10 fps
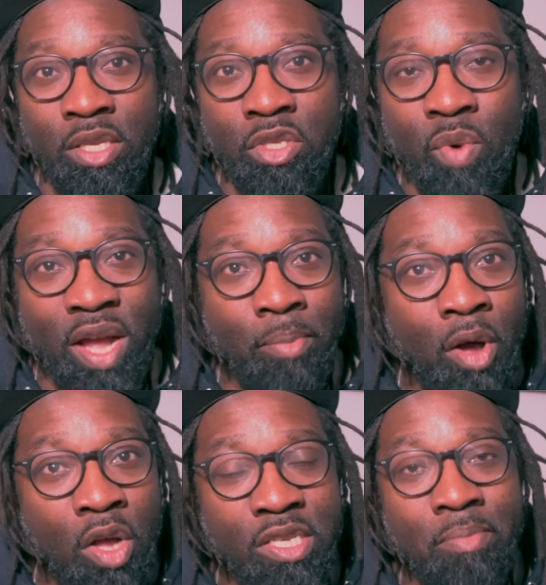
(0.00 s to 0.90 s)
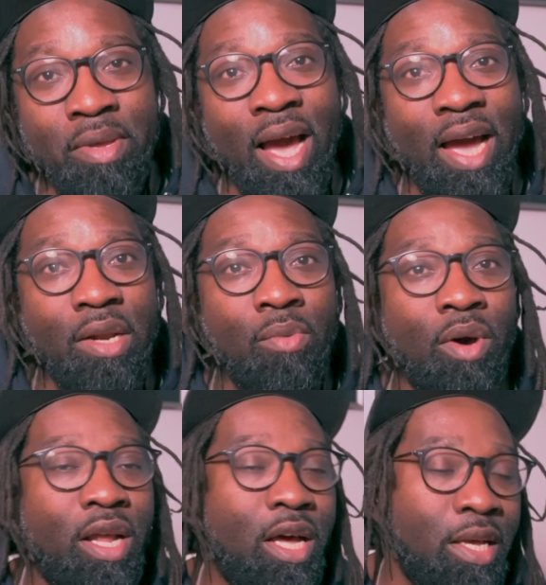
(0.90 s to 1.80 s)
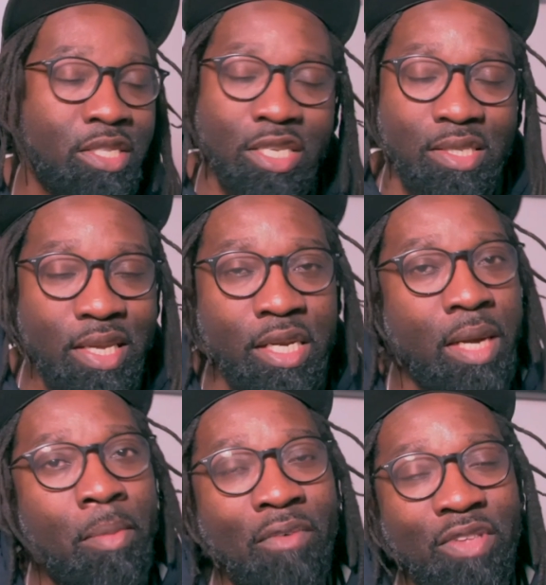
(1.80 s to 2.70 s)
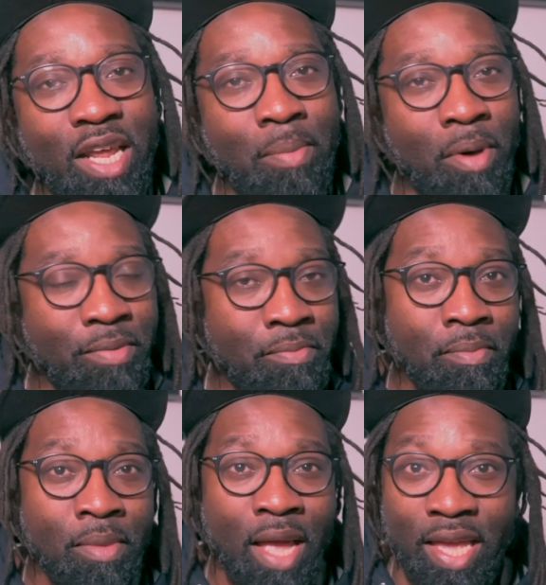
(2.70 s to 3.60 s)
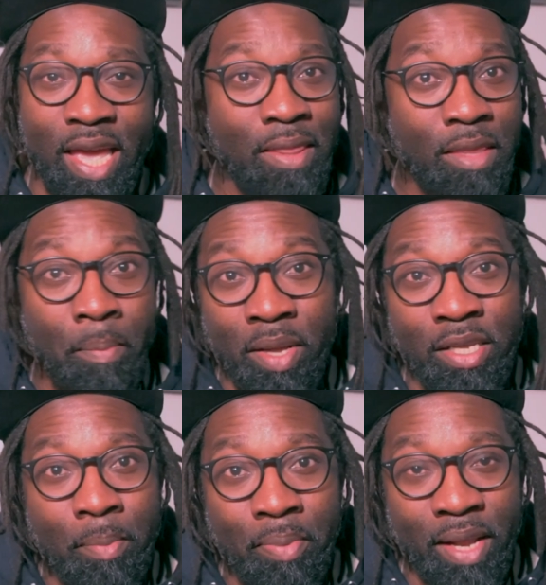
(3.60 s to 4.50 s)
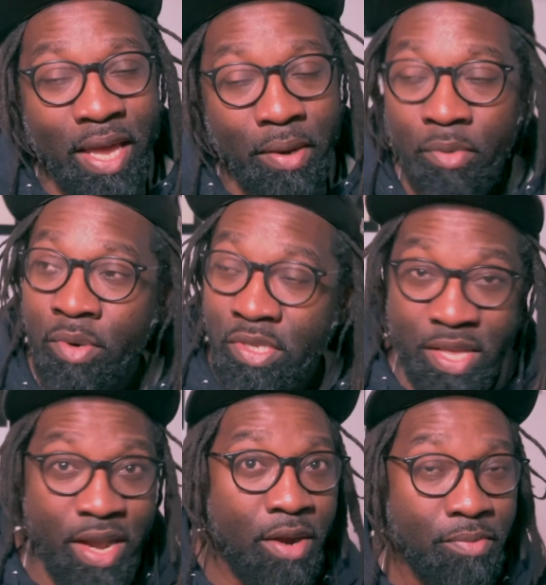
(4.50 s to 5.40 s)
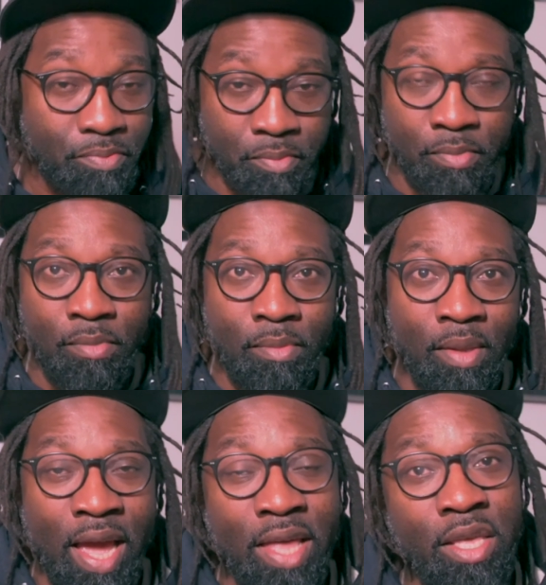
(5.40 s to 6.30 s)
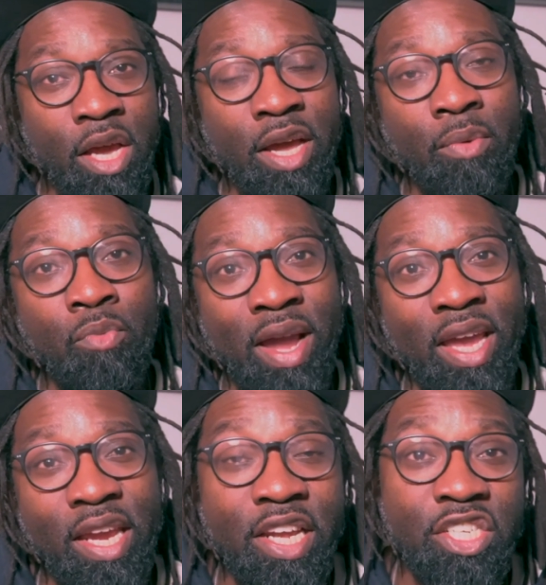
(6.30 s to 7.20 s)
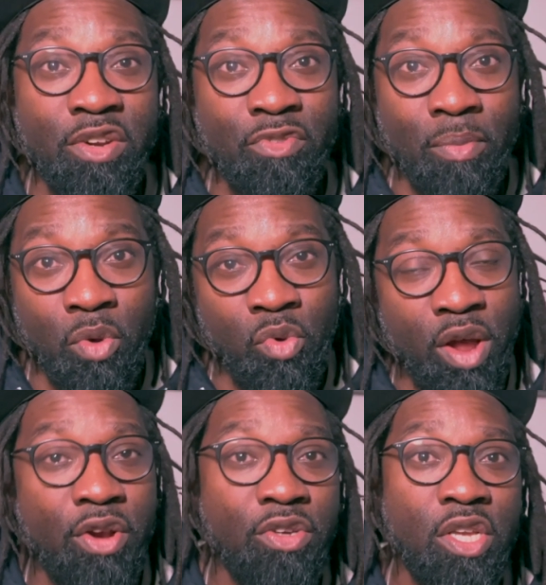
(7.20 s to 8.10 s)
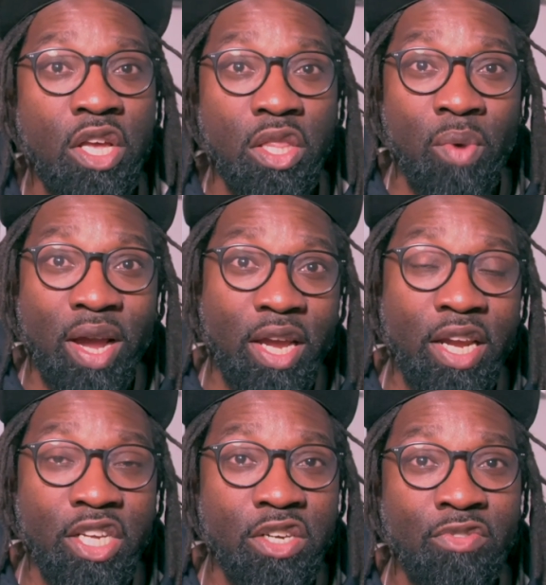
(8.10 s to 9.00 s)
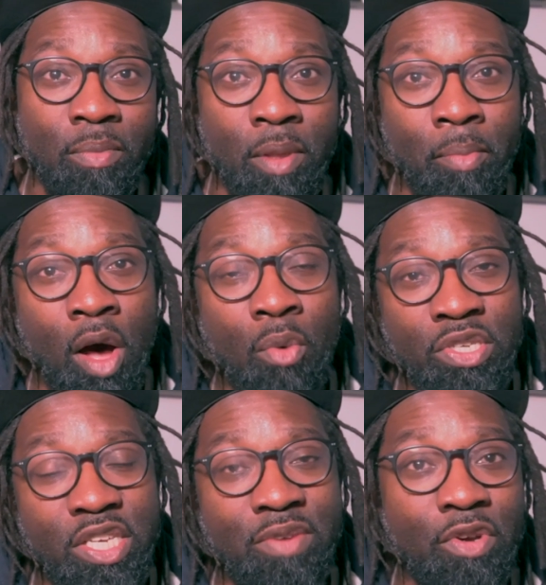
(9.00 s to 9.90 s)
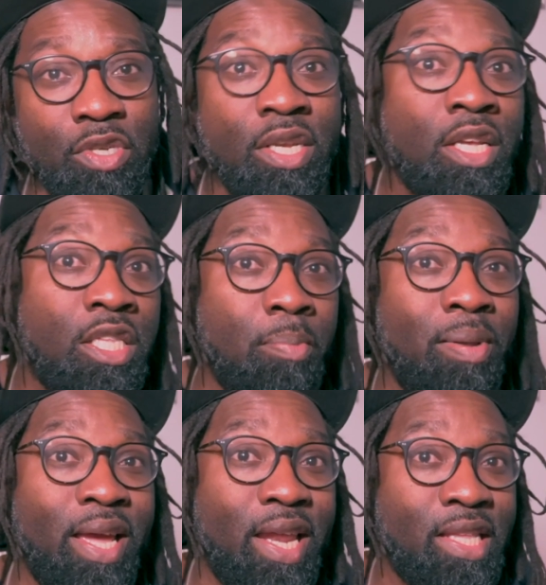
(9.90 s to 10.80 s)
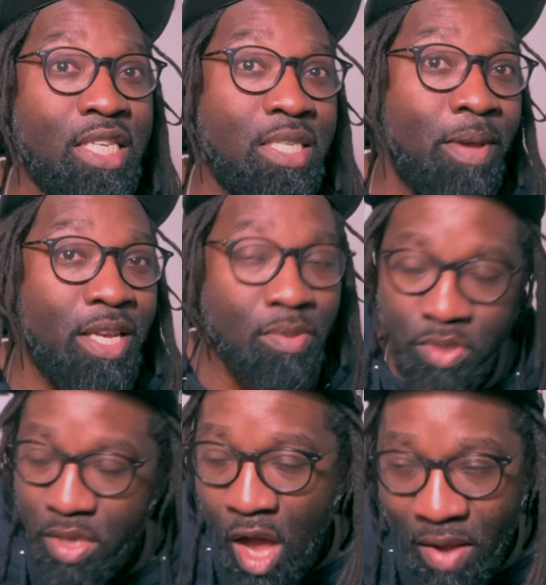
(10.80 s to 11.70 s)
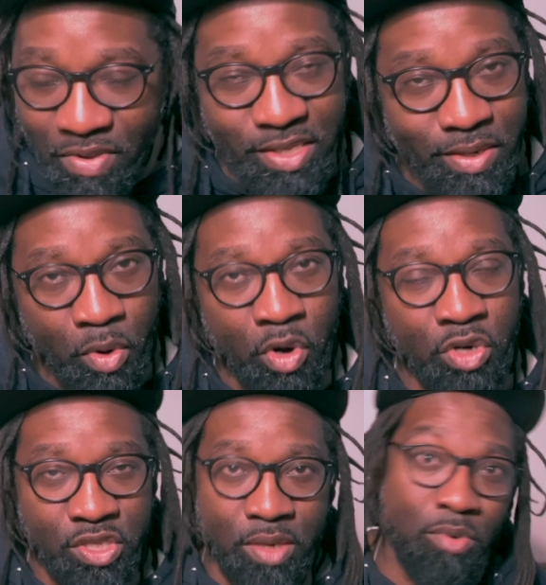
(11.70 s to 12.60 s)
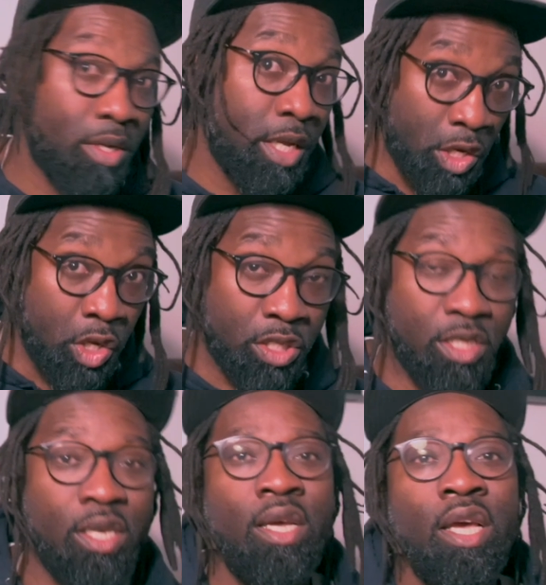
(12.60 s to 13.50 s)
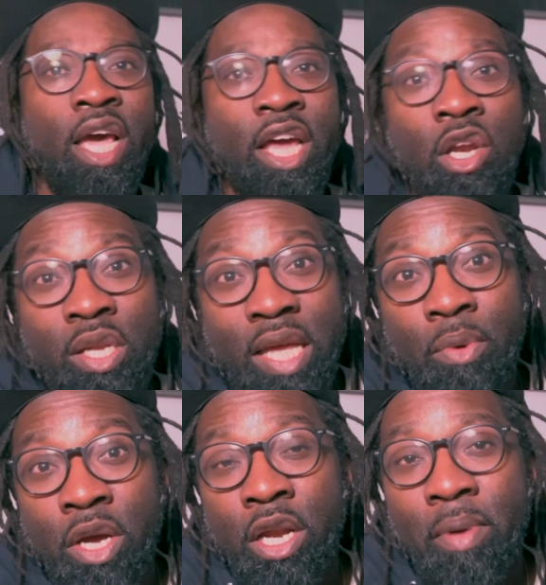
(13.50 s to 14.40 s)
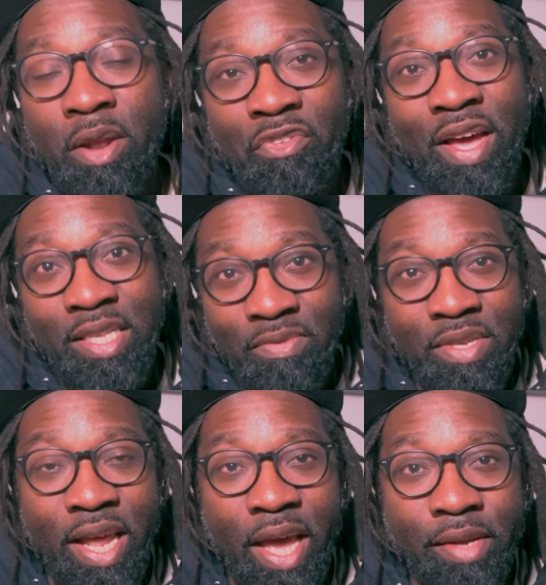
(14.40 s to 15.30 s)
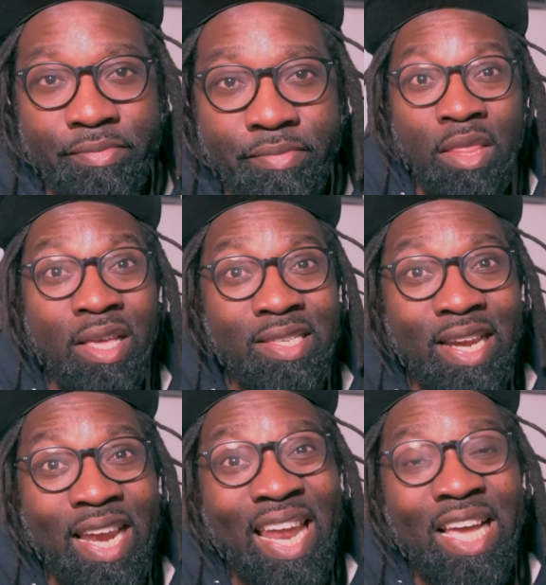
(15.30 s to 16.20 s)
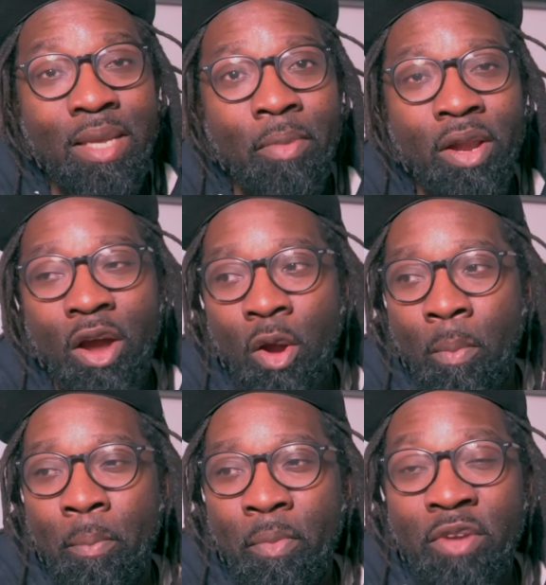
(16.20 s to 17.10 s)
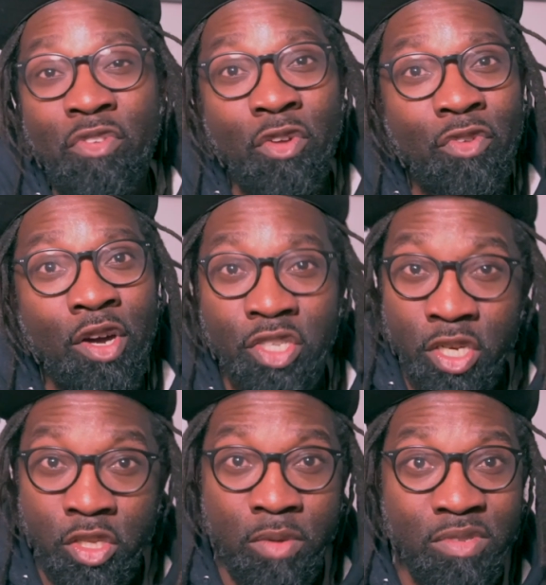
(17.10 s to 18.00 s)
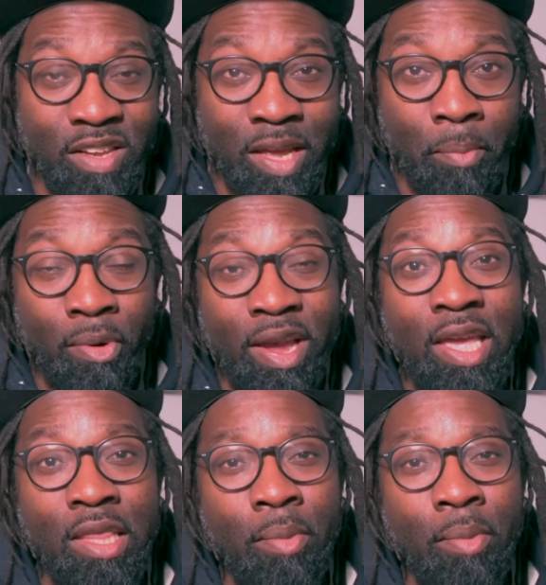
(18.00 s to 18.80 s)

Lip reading: direct balls in behind and whatnot. It just didn't come off today. But again, the build-up play was there, and the recognition from the runners, the recognition from the ball receivers to play it into space was obviously rehearsed, and it looked like it could have been effective today. The things that I liked about how our midfield functioned in terms of like breaking the